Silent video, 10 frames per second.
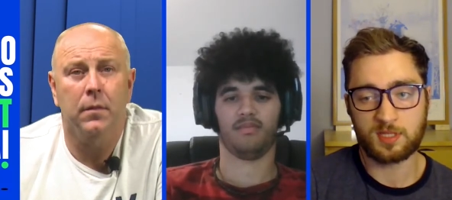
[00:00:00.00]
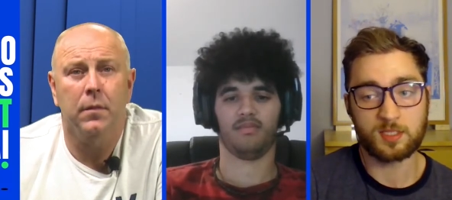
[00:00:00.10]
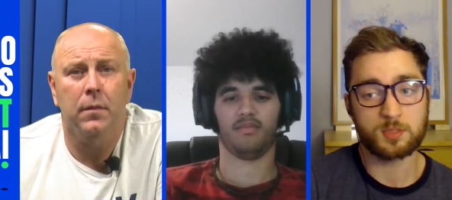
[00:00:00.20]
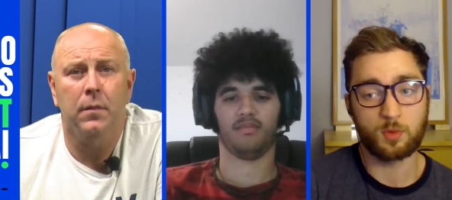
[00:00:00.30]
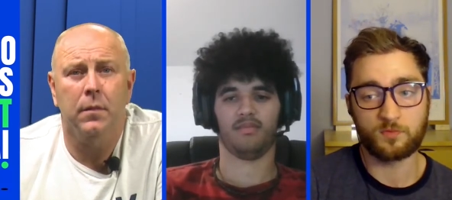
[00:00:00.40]
Speaker 1: take
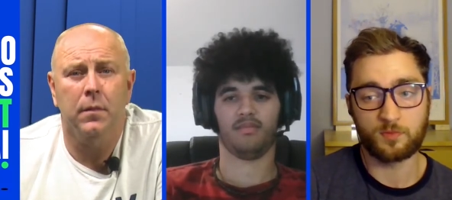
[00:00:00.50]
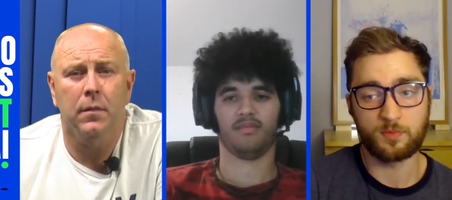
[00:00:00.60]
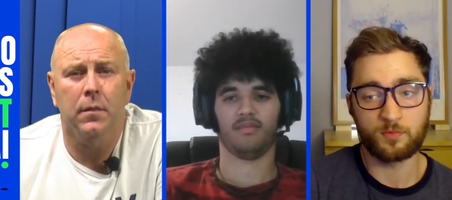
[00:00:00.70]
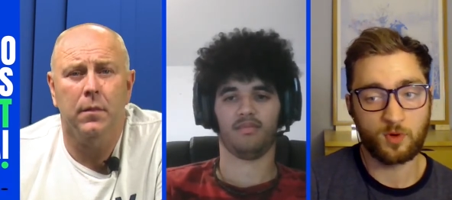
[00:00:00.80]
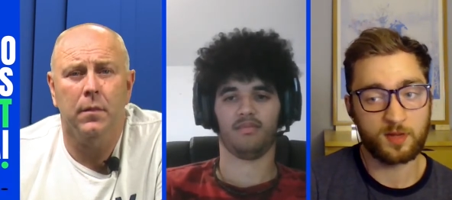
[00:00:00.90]
someone
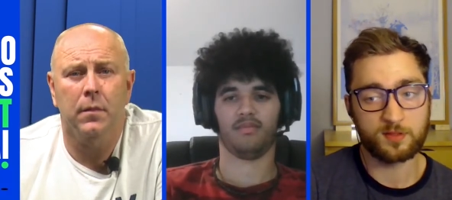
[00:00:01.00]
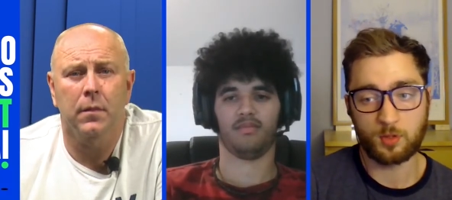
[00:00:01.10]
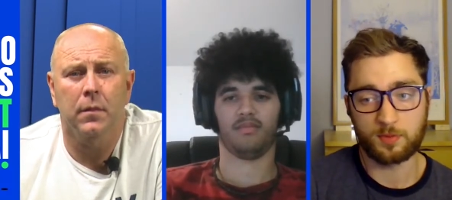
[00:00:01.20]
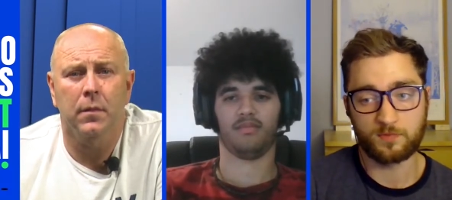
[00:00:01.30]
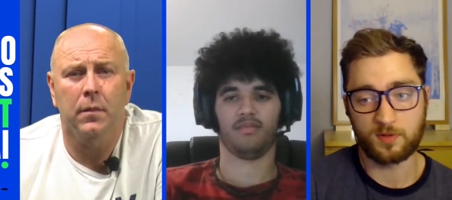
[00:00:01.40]
from right at the
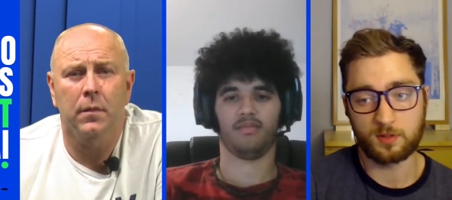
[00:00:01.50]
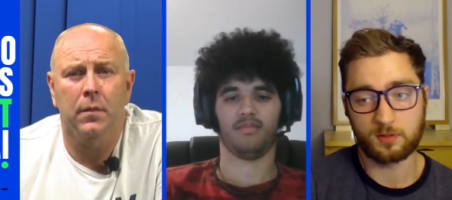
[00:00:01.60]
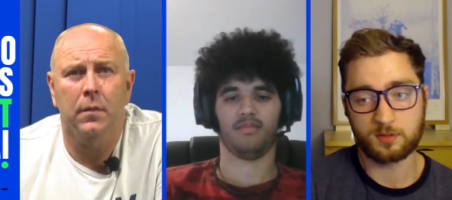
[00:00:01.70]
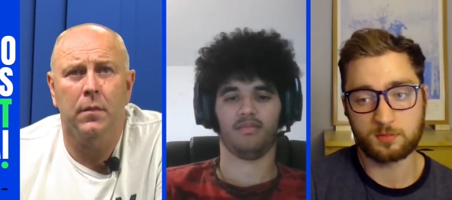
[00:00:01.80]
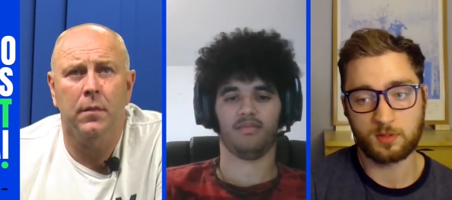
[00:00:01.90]
top of the
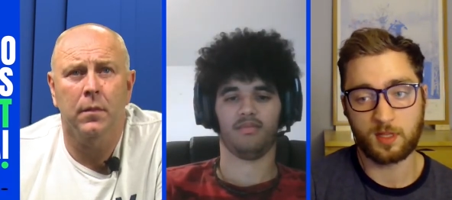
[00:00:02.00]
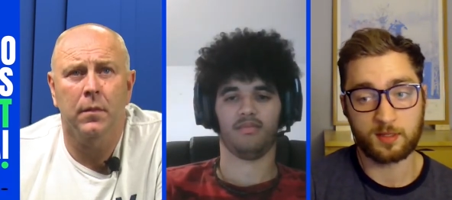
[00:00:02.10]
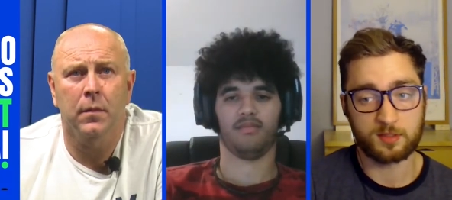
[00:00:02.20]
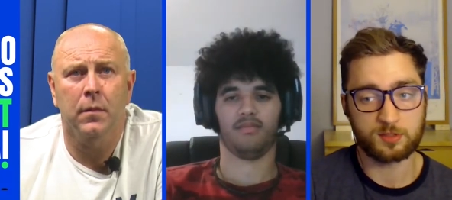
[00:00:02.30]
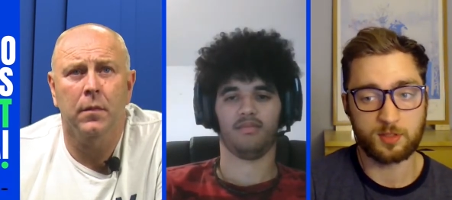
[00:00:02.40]
field,
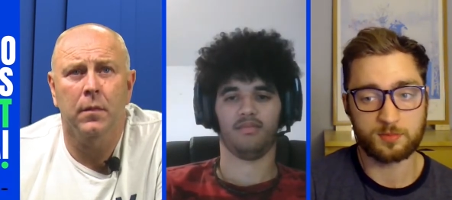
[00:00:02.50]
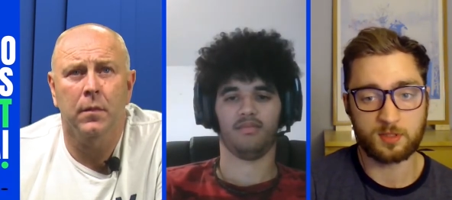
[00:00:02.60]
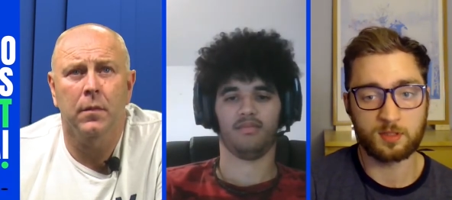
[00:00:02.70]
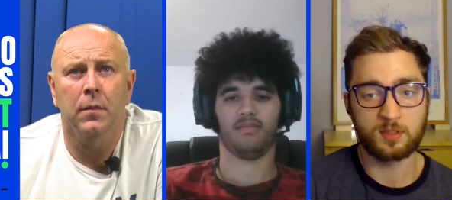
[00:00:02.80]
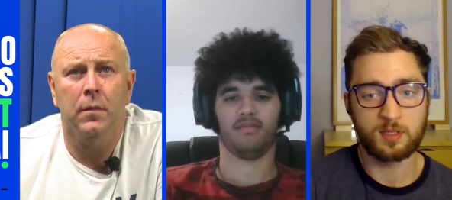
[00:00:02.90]
like
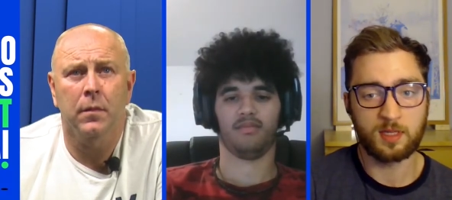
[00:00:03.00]
Yastremska,